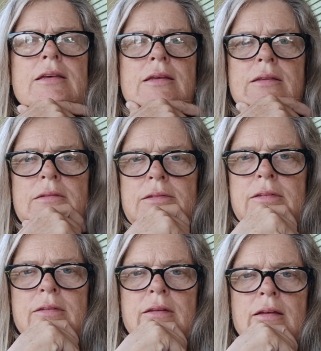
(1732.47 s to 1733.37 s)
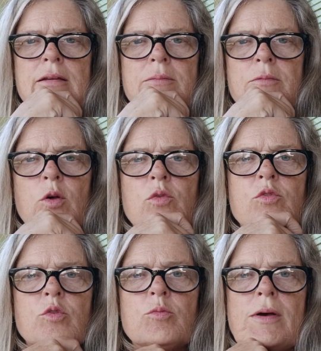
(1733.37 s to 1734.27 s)
is go
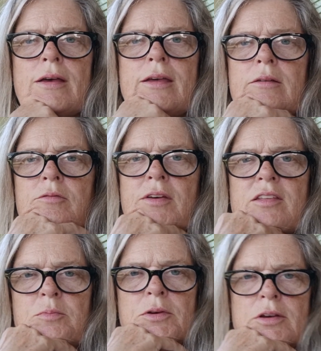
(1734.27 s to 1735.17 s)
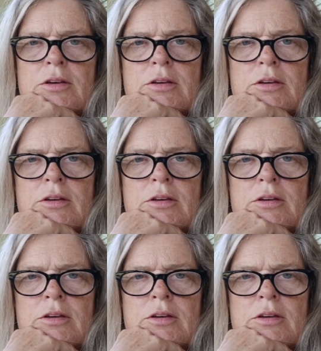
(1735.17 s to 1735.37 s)
through my Facebook